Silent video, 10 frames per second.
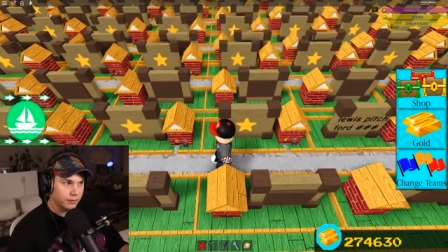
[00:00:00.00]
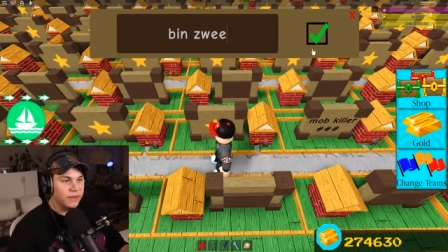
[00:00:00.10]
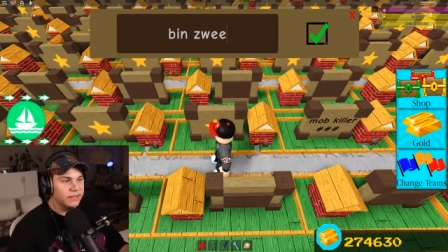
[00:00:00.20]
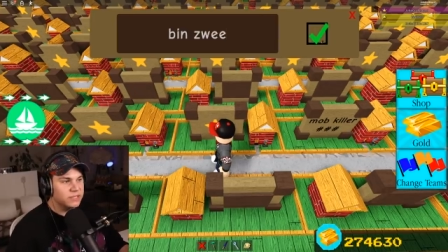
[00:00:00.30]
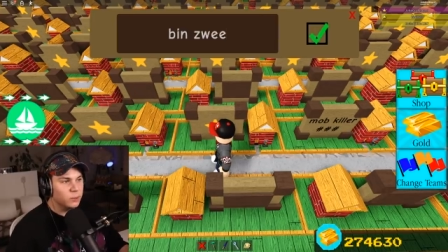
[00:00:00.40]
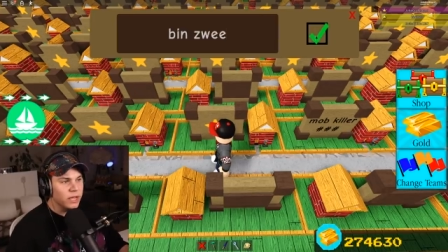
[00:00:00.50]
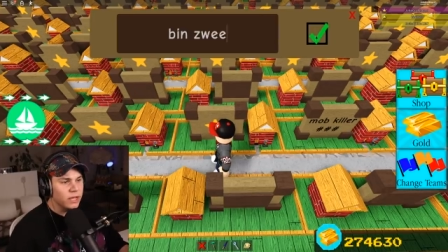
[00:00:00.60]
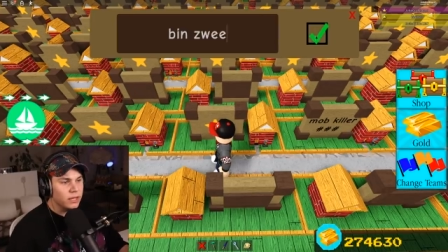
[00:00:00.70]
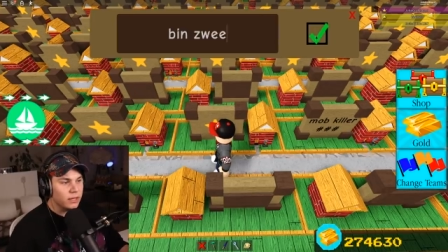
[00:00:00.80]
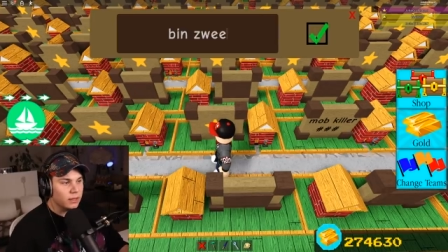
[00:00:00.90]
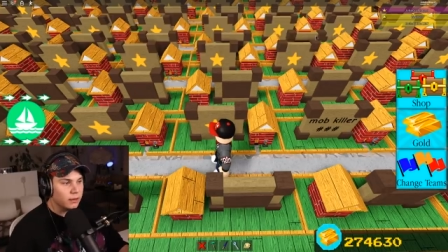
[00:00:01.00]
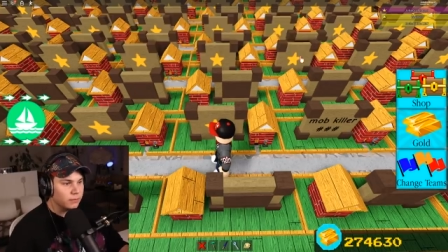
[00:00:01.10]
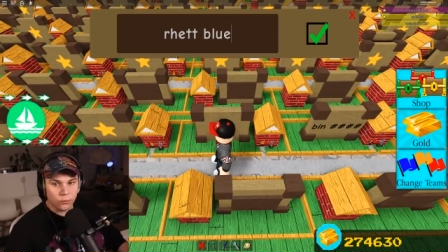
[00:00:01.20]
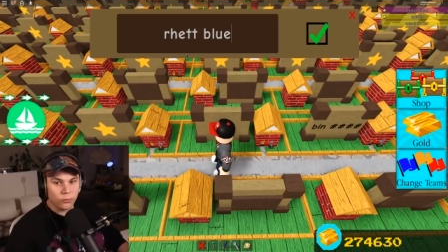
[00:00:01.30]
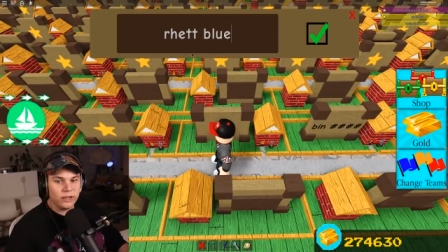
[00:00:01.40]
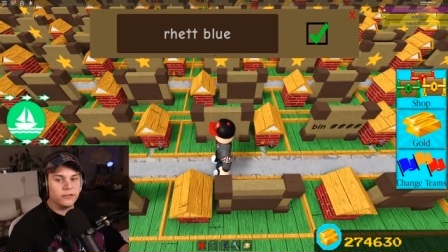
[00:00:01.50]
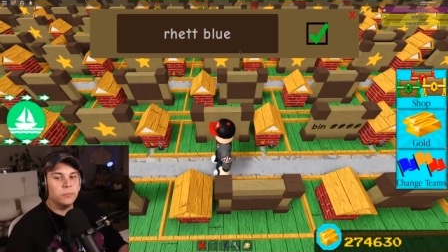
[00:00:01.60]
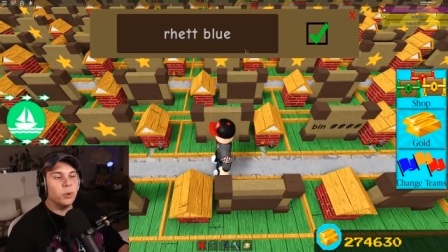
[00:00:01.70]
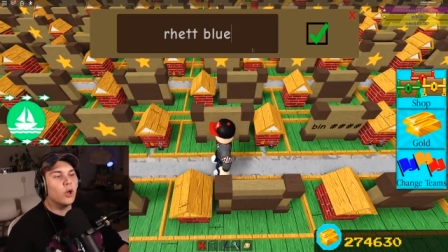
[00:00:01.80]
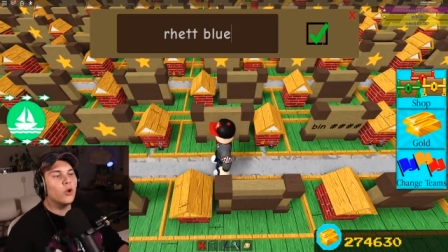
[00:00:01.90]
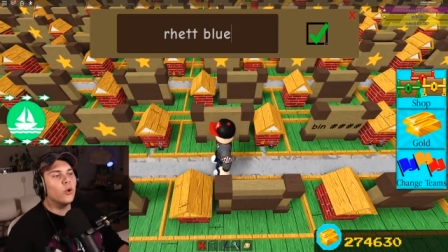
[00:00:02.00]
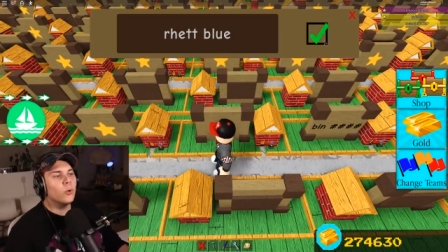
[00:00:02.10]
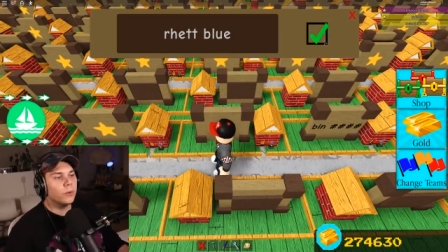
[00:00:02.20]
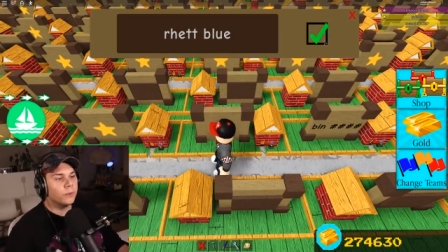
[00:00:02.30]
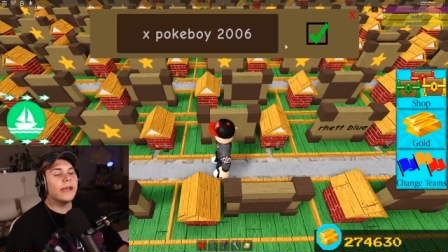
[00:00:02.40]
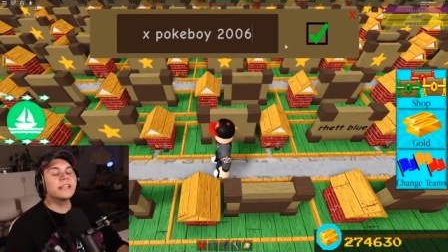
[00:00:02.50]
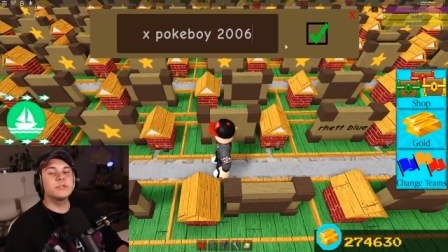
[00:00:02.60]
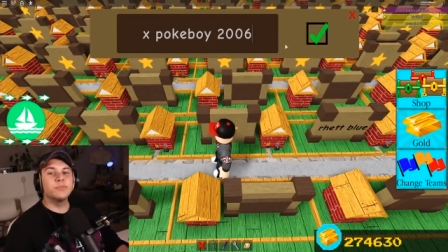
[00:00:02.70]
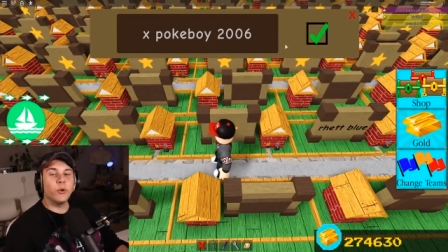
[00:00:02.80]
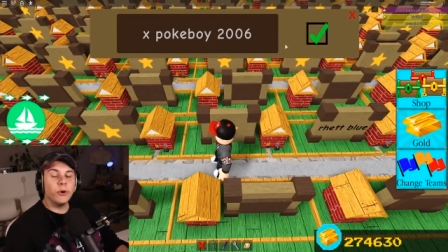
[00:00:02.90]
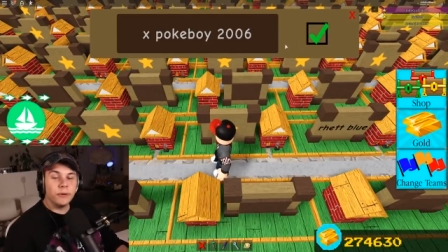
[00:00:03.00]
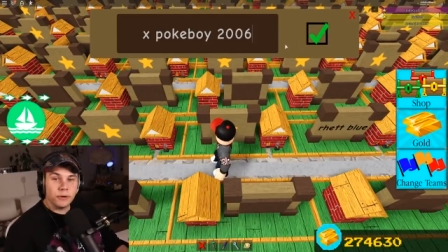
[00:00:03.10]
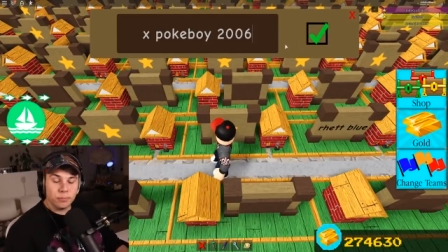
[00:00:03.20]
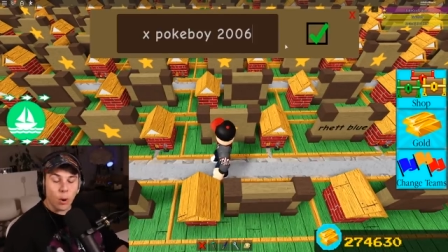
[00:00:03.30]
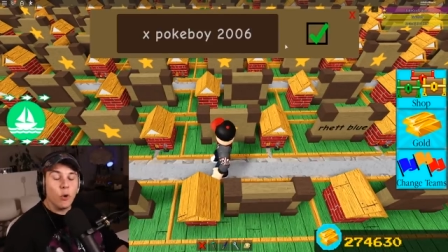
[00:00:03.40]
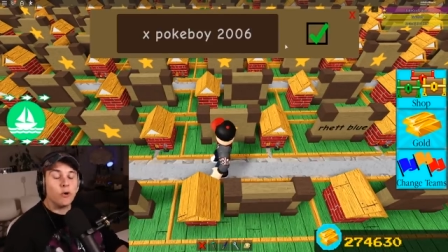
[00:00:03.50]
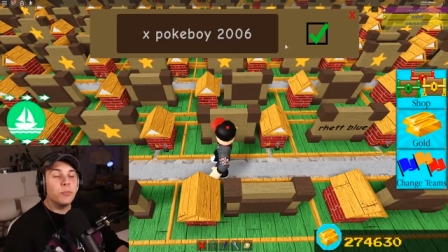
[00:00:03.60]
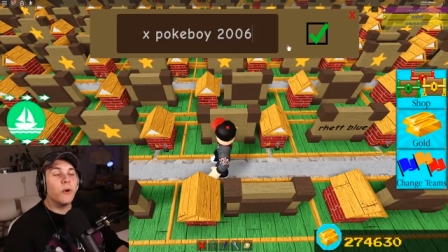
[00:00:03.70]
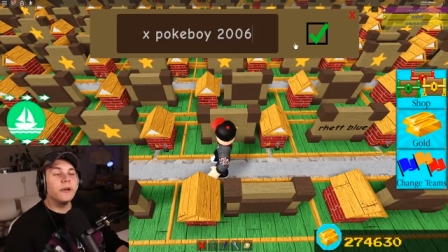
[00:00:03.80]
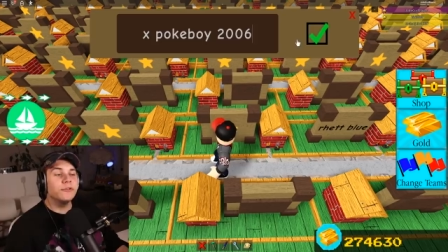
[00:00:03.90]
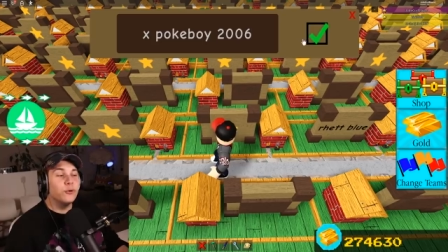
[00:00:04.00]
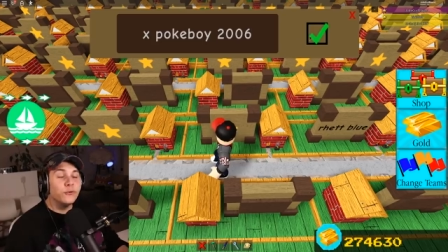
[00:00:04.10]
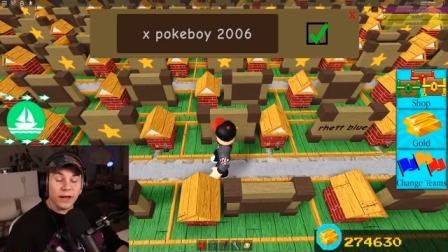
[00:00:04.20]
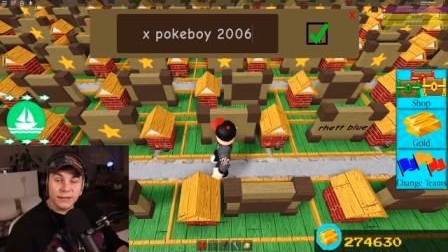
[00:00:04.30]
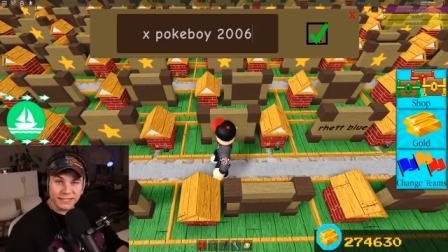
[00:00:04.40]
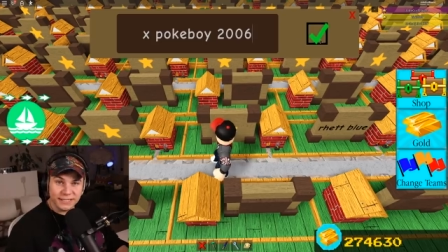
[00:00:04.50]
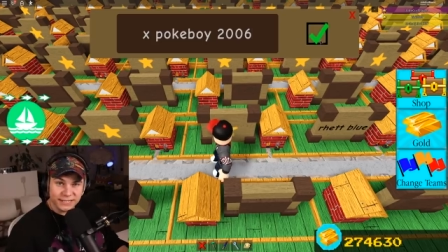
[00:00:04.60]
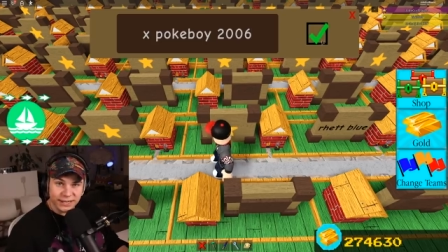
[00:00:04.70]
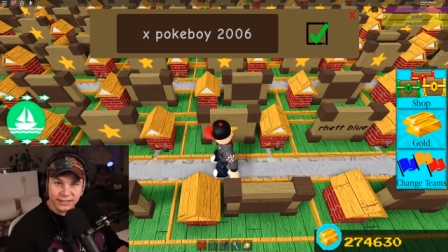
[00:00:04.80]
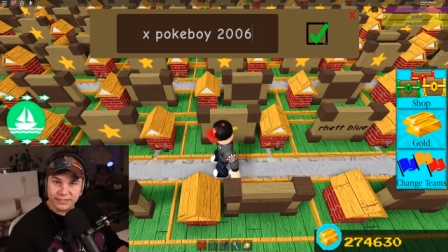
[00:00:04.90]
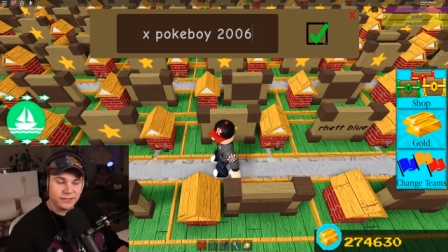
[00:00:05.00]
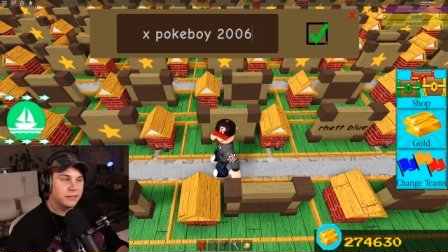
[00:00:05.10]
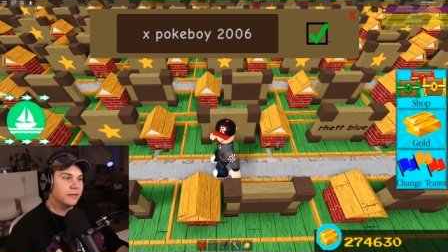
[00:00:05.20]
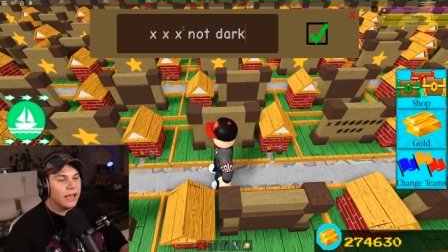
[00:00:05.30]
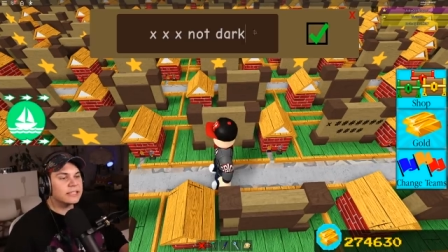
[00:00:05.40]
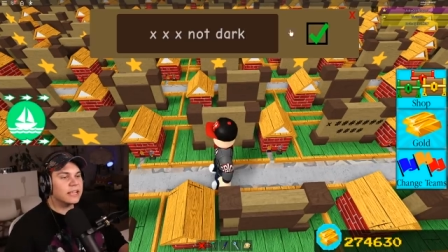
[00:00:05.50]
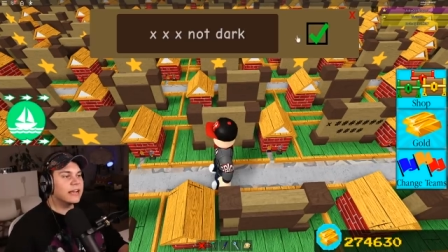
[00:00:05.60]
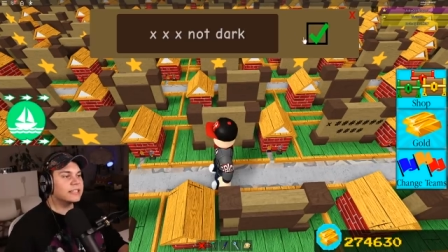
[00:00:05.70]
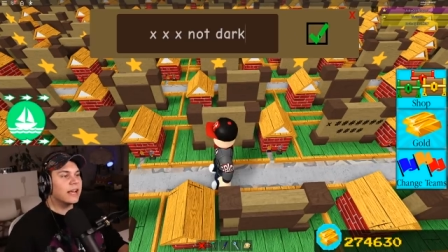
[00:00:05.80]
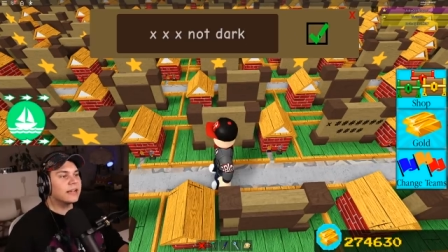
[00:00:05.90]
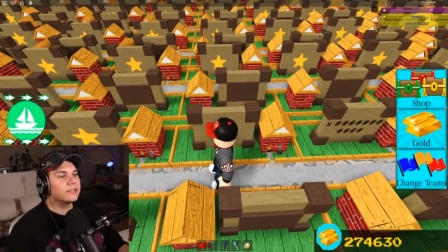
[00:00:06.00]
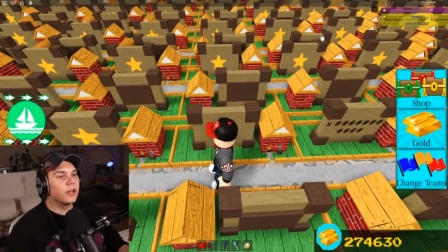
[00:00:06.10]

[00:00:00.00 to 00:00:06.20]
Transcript: Binzui, Red Blue, X Poke Boy 2006, XXX